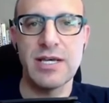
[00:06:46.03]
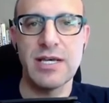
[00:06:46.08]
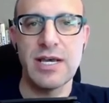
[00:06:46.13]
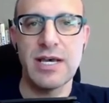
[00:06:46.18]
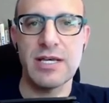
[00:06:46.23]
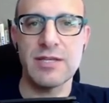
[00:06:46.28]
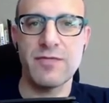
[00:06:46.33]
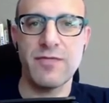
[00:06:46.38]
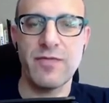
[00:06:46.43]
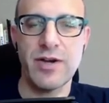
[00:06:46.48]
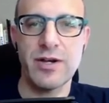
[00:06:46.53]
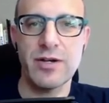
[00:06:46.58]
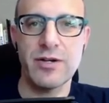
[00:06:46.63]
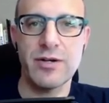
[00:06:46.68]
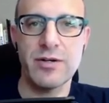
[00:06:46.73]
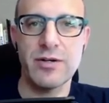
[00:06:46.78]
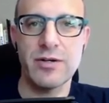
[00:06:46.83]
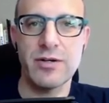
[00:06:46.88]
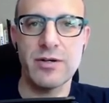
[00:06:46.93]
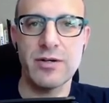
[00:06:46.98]
has
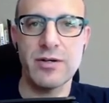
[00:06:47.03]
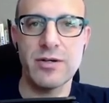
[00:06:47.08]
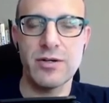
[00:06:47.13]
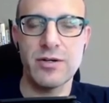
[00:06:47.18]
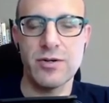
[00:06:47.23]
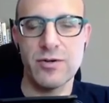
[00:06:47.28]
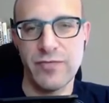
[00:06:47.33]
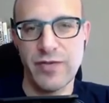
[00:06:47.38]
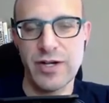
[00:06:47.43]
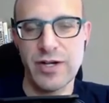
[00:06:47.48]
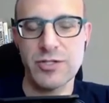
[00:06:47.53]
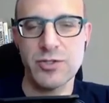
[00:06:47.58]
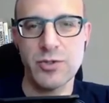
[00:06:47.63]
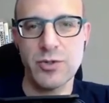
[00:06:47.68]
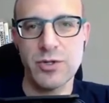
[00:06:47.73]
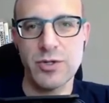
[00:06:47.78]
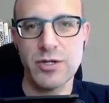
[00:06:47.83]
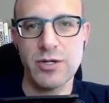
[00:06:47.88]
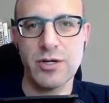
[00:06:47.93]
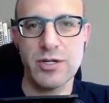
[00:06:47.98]
Fire or
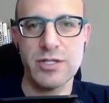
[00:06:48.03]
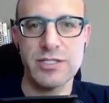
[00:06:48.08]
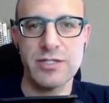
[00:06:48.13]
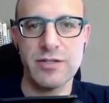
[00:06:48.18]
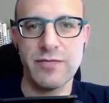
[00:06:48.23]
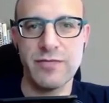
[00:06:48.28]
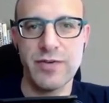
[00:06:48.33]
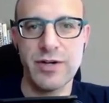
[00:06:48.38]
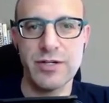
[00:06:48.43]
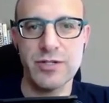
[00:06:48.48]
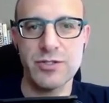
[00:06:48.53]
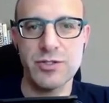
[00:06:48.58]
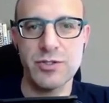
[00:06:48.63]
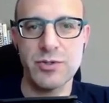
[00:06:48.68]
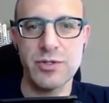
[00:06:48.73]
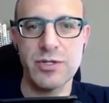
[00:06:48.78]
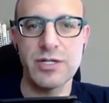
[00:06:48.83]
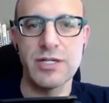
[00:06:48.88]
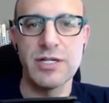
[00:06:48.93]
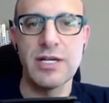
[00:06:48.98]
Firestore, calls into
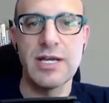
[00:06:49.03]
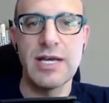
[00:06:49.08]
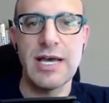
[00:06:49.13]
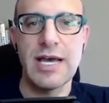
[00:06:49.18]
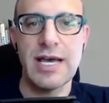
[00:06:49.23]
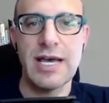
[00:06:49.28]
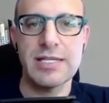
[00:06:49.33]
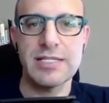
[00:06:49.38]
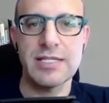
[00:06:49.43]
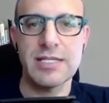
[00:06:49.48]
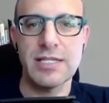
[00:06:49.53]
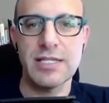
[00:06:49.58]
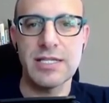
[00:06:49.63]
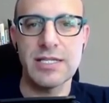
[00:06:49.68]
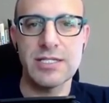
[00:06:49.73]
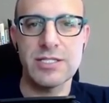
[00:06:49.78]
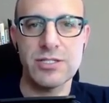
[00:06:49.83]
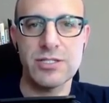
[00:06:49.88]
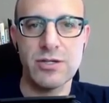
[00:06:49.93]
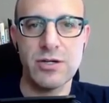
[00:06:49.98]
Firestore, has it
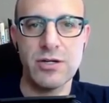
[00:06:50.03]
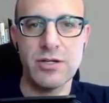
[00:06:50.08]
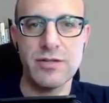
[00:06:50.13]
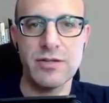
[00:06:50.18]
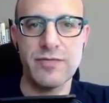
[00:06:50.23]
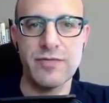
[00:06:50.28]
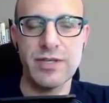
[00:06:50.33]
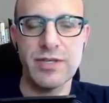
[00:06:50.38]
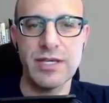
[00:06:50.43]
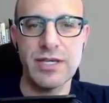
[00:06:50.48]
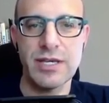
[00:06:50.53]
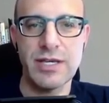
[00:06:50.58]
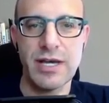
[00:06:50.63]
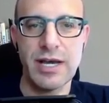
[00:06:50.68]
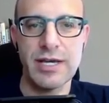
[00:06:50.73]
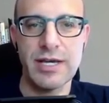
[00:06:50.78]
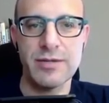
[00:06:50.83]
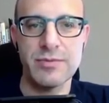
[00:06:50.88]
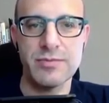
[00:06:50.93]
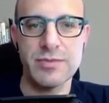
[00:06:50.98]
list all of the
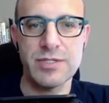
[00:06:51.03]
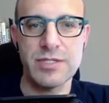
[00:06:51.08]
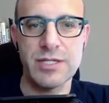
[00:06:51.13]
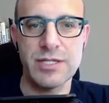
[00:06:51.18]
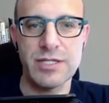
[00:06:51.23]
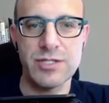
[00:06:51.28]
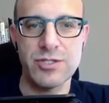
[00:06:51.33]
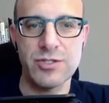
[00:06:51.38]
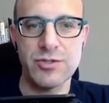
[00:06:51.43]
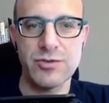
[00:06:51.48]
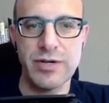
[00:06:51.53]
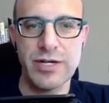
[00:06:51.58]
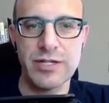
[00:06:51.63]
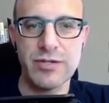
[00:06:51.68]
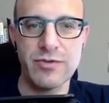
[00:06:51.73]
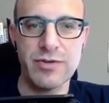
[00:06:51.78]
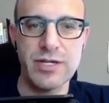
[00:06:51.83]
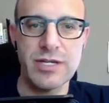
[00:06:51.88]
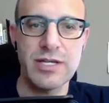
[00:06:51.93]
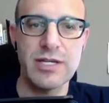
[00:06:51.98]
items in its
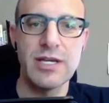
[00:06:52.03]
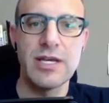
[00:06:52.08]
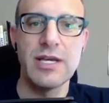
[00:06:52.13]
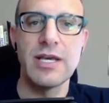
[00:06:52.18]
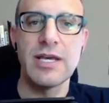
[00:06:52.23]
directory,